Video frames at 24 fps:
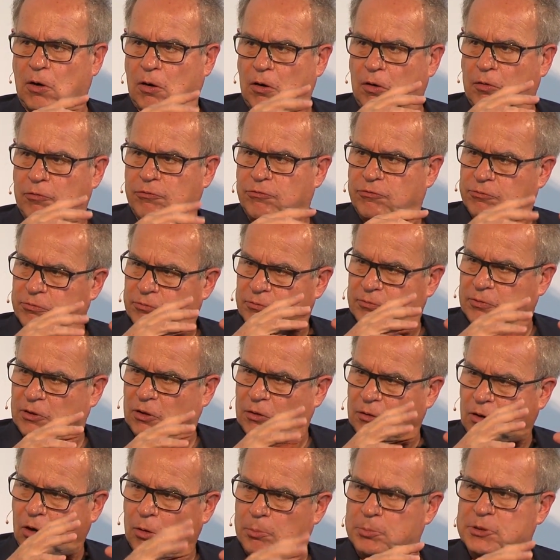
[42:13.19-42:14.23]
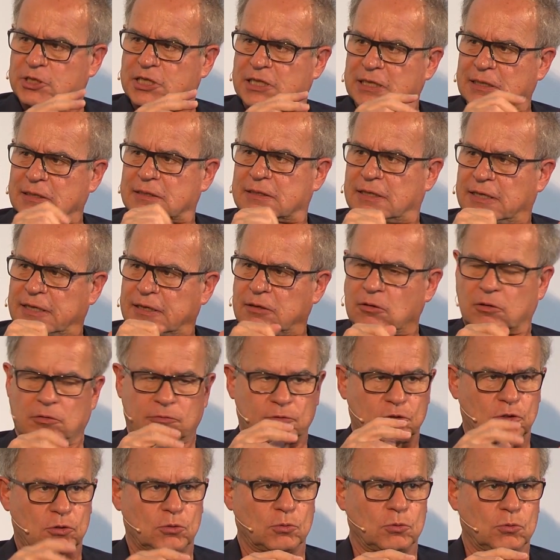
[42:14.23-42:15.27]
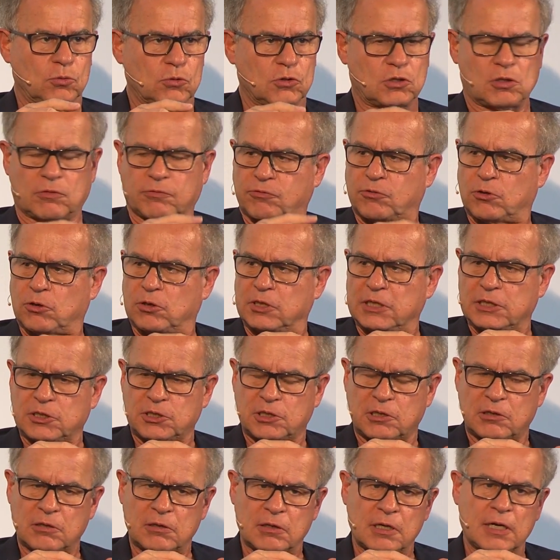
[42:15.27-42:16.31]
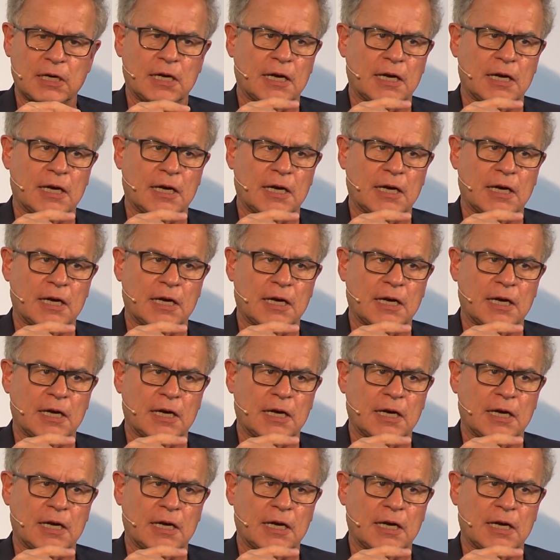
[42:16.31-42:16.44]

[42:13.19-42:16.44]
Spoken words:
of objects here, of stools, of furniture,